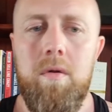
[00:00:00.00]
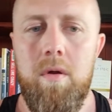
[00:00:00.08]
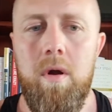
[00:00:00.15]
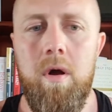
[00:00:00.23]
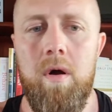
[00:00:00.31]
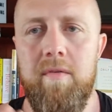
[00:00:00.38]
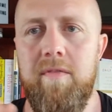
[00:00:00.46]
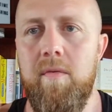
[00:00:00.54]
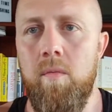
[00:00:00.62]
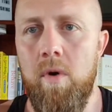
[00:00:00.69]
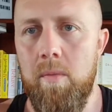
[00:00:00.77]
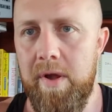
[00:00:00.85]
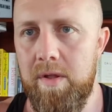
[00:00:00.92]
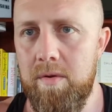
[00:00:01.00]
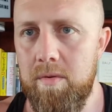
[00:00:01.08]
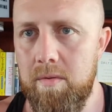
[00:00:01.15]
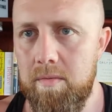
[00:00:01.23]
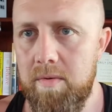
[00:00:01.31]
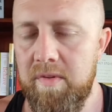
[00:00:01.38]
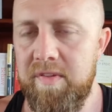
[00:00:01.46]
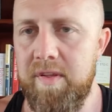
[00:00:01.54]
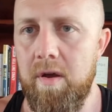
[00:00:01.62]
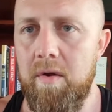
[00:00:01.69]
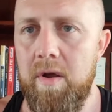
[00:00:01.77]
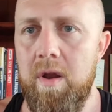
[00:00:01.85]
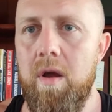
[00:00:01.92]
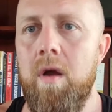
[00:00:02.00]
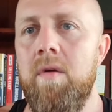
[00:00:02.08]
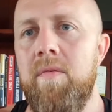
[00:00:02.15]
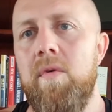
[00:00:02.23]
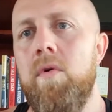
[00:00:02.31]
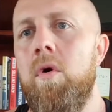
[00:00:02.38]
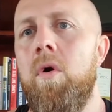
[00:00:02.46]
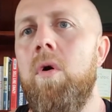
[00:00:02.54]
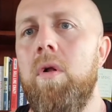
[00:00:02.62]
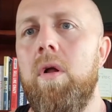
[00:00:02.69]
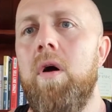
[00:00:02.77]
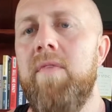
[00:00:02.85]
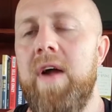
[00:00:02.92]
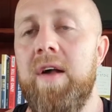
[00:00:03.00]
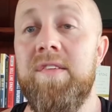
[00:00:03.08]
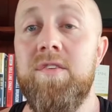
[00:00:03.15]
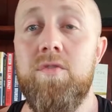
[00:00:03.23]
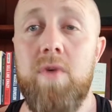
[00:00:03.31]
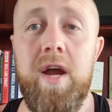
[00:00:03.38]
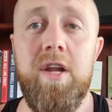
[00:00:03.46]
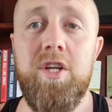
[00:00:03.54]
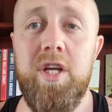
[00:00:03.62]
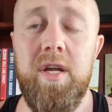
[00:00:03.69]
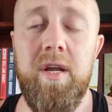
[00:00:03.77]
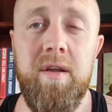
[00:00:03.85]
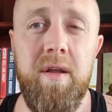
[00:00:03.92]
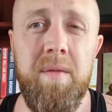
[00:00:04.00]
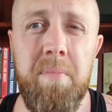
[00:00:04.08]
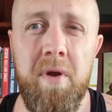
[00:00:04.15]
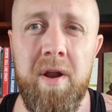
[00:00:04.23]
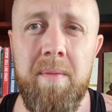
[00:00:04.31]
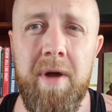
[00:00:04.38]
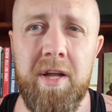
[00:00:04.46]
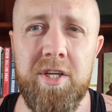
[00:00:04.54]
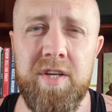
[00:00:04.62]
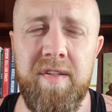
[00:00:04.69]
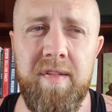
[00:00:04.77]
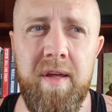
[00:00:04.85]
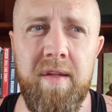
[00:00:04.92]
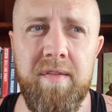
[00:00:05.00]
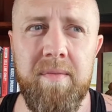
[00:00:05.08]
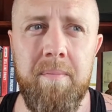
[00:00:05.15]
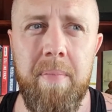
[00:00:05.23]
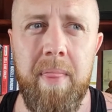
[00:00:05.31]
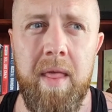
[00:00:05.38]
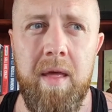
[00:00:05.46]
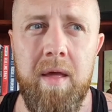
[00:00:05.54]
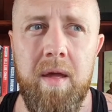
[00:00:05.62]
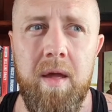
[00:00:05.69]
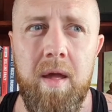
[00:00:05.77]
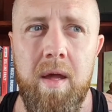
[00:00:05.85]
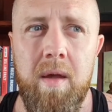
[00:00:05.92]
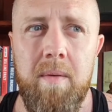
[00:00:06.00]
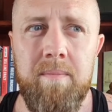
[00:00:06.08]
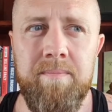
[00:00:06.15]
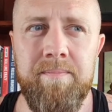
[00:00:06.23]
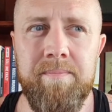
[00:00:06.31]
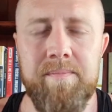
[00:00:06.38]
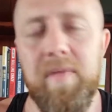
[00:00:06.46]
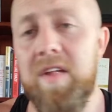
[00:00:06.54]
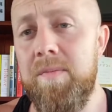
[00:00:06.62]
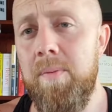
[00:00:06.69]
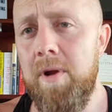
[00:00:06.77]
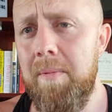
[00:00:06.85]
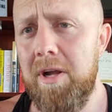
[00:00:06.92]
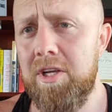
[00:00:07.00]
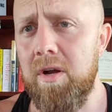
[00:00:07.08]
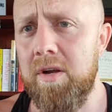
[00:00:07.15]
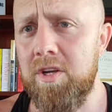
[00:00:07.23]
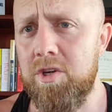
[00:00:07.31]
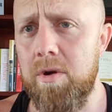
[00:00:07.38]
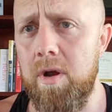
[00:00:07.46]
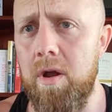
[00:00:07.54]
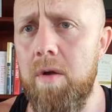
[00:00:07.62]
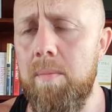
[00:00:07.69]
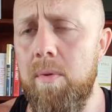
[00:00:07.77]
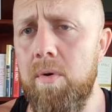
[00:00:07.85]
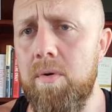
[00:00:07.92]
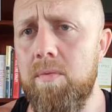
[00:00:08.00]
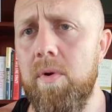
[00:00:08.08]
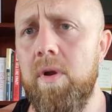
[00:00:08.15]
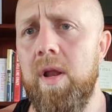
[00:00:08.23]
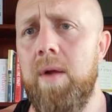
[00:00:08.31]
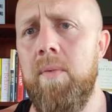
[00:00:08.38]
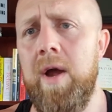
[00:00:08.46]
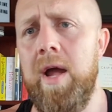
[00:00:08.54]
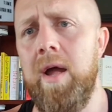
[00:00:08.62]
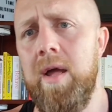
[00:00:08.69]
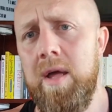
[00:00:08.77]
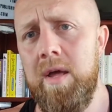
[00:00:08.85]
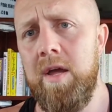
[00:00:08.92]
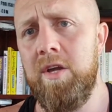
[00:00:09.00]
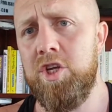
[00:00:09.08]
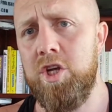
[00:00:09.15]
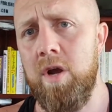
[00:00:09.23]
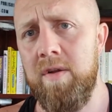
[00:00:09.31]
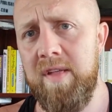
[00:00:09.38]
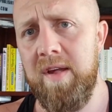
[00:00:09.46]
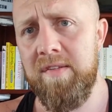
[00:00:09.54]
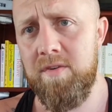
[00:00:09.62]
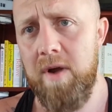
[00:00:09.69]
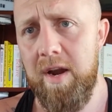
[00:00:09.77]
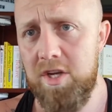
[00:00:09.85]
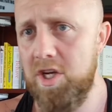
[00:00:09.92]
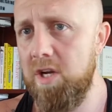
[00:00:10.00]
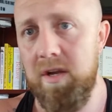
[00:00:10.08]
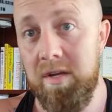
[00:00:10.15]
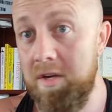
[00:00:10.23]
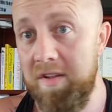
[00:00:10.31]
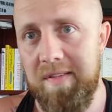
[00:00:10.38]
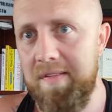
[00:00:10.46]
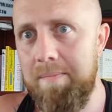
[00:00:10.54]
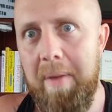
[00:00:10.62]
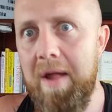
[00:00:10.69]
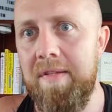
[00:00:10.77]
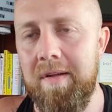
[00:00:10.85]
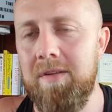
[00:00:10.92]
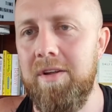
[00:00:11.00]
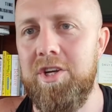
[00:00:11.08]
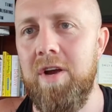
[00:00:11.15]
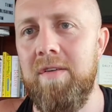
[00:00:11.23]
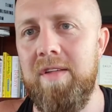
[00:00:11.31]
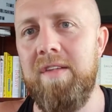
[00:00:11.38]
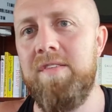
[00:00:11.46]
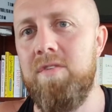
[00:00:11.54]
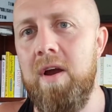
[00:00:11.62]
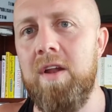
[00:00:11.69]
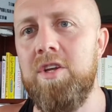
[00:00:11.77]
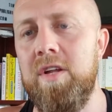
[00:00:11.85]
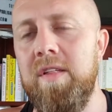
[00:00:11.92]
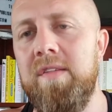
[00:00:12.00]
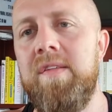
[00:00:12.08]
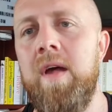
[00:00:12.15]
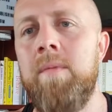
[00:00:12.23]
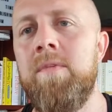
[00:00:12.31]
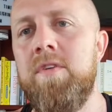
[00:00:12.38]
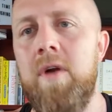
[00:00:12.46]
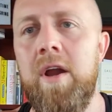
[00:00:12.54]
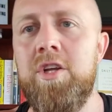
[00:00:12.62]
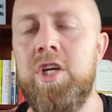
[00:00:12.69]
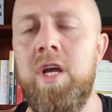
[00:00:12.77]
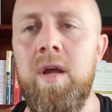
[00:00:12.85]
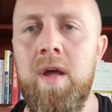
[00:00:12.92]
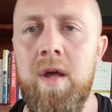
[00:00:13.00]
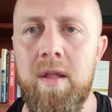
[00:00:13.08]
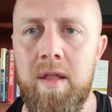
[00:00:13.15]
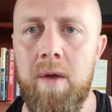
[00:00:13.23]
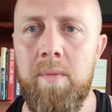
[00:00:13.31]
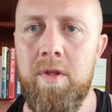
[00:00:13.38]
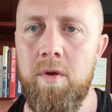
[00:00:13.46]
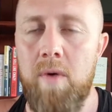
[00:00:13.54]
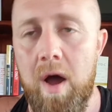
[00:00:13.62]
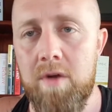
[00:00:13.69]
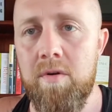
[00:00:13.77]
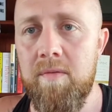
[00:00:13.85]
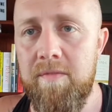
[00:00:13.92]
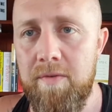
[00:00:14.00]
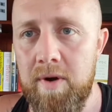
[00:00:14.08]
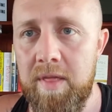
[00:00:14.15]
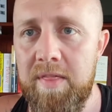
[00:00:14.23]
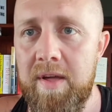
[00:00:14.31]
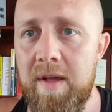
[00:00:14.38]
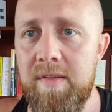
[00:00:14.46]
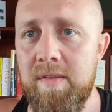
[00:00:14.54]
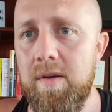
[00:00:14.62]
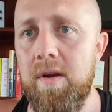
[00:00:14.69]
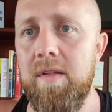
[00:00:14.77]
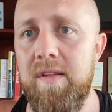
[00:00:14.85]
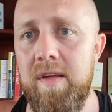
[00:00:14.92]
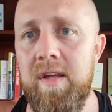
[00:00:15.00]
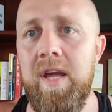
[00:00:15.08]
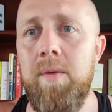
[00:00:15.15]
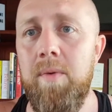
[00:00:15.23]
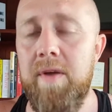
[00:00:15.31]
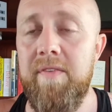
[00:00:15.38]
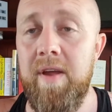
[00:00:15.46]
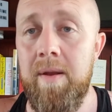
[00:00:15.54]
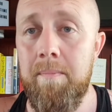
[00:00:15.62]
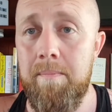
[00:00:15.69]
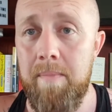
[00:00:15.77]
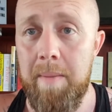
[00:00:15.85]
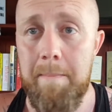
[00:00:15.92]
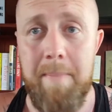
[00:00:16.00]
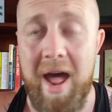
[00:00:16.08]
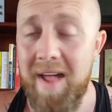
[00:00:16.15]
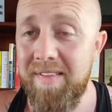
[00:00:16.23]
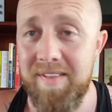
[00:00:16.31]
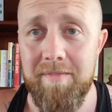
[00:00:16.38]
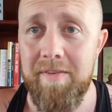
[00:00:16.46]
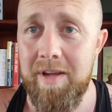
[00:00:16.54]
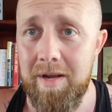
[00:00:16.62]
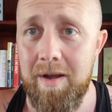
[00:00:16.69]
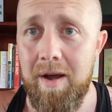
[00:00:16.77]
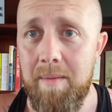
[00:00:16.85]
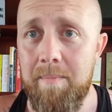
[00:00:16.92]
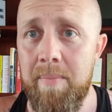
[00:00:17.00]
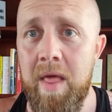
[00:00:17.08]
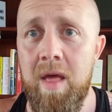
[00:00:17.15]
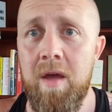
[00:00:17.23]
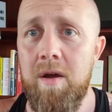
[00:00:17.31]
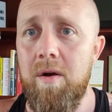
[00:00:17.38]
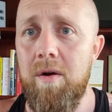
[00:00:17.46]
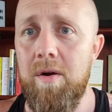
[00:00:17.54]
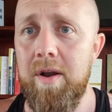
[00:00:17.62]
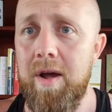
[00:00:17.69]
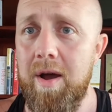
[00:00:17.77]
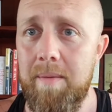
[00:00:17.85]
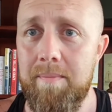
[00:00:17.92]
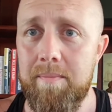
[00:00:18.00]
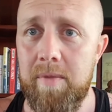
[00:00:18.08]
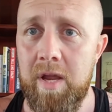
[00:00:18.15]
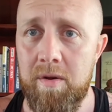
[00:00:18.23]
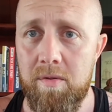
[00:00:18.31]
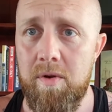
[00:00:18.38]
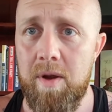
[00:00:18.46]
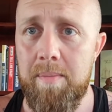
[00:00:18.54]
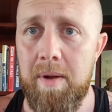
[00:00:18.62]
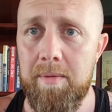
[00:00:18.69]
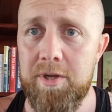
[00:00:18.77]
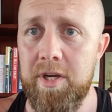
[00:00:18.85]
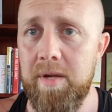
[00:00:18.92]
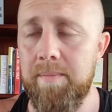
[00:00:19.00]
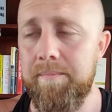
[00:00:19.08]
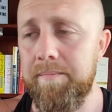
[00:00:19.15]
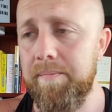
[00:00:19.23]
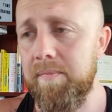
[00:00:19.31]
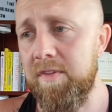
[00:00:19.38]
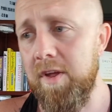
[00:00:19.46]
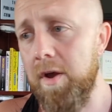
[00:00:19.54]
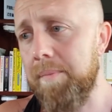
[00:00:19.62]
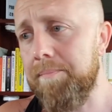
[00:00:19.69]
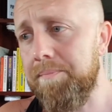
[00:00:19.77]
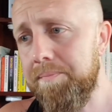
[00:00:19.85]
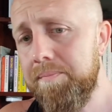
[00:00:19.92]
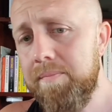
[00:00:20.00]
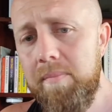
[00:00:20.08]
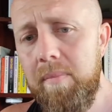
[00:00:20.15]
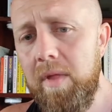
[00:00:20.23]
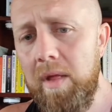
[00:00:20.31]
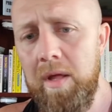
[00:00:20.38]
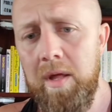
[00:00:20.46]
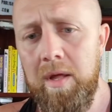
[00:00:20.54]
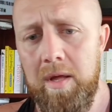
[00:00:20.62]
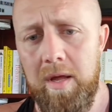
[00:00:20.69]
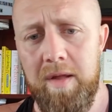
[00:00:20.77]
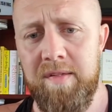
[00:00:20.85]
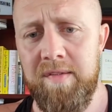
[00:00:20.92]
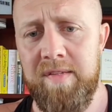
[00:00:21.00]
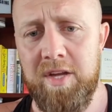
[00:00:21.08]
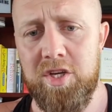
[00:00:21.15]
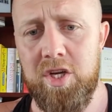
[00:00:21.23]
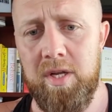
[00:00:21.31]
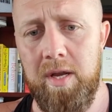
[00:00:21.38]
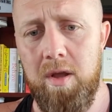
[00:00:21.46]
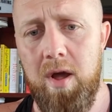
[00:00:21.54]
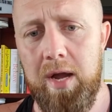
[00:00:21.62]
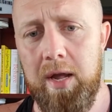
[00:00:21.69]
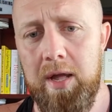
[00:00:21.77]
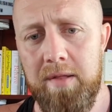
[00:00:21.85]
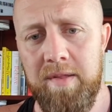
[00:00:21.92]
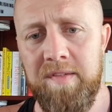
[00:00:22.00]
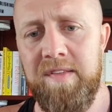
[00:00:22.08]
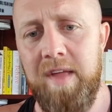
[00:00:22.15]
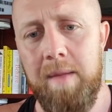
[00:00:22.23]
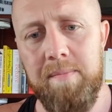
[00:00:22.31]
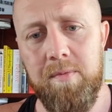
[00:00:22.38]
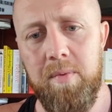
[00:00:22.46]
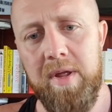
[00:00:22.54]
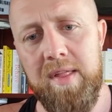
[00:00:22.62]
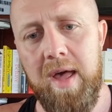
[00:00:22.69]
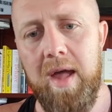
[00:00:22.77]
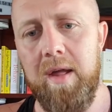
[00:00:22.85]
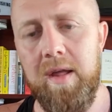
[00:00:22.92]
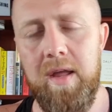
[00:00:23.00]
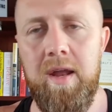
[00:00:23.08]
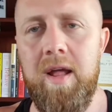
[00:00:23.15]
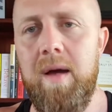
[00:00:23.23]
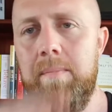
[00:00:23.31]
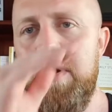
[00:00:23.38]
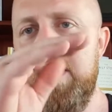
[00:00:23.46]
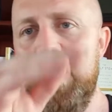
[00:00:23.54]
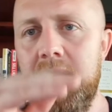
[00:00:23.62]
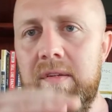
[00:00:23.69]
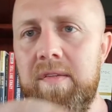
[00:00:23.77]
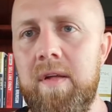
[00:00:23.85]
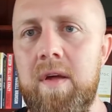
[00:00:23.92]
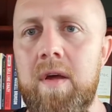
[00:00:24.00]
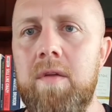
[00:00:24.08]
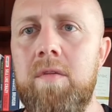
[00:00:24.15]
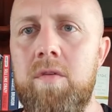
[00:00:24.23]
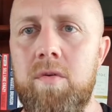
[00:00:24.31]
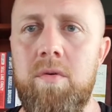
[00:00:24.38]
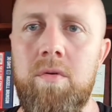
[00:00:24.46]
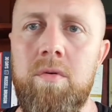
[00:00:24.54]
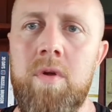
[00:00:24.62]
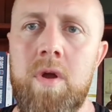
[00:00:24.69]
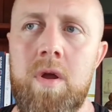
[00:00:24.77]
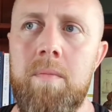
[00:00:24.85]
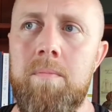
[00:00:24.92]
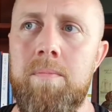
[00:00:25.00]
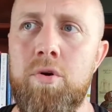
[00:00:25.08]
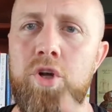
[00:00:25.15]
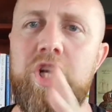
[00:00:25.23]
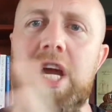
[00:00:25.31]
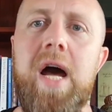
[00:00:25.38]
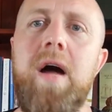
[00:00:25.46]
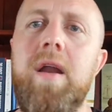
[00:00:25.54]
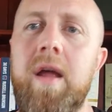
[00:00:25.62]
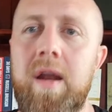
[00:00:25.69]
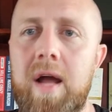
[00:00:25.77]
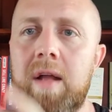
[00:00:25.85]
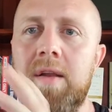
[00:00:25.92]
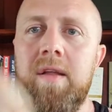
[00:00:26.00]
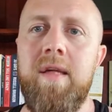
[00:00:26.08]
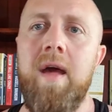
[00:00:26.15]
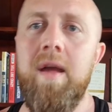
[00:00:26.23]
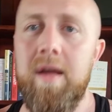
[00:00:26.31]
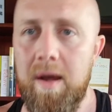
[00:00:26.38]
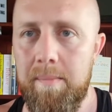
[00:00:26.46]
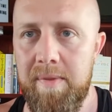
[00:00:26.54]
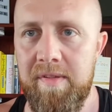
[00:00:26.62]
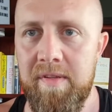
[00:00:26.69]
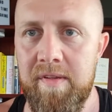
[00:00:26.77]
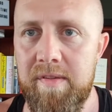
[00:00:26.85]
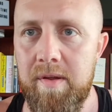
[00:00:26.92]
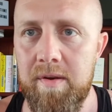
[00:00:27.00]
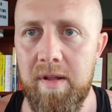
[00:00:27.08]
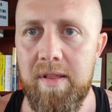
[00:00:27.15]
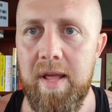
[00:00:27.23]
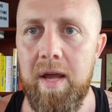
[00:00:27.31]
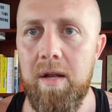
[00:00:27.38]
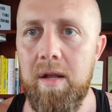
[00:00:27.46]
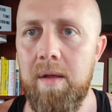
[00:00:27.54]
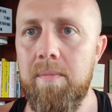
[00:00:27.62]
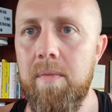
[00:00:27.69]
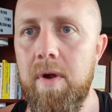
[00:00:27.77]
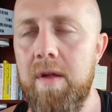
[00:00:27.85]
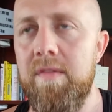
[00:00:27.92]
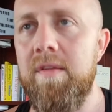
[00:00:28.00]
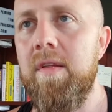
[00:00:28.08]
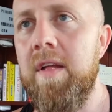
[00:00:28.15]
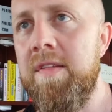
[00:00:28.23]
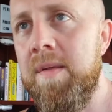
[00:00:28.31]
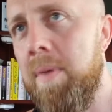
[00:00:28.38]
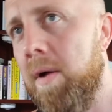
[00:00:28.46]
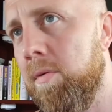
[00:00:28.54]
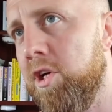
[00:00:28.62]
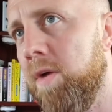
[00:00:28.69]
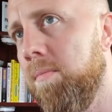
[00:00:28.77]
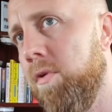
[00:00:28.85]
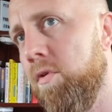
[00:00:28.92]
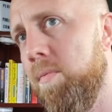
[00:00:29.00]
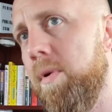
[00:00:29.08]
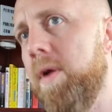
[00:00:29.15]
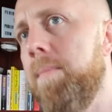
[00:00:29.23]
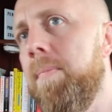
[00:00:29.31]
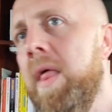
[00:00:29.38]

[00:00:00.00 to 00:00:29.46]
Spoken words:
of what we do. So an overall of our strategy. It pretty much says, it's pretty much like a Trello board, really, where it shows our strategy. It just basically shows our strategy, the same strategy that we do $140,000 a year with in passive income on Kindle Direct Publishing. So it's essentially like the steps we take in our business to push out and undertake our business on the daily, right? So that's the Publishing Blueprint.